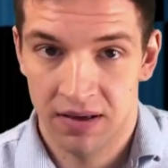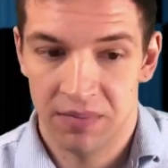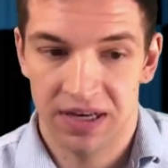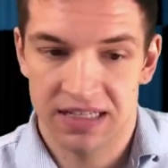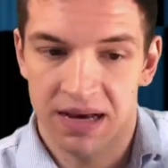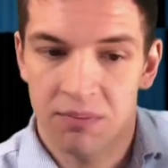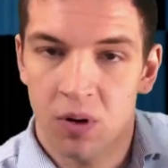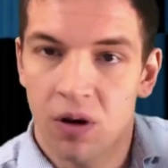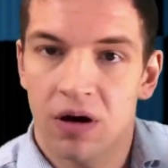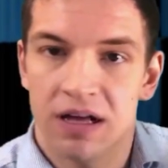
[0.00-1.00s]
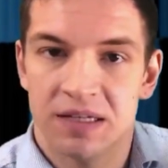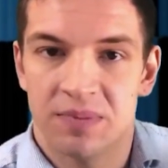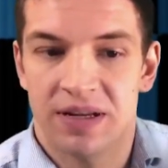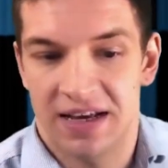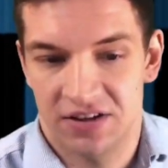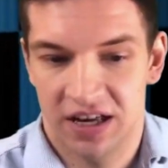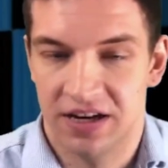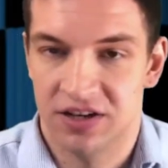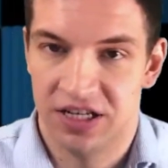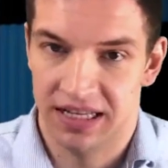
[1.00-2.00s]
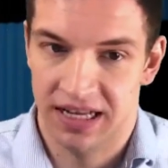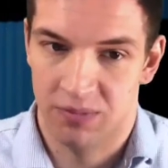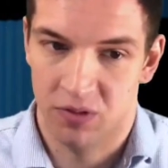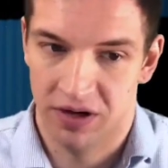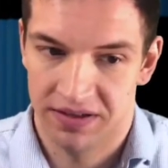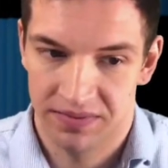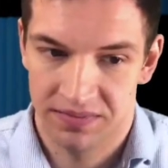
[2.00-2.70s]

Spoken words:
because that ball has potential energy at that point.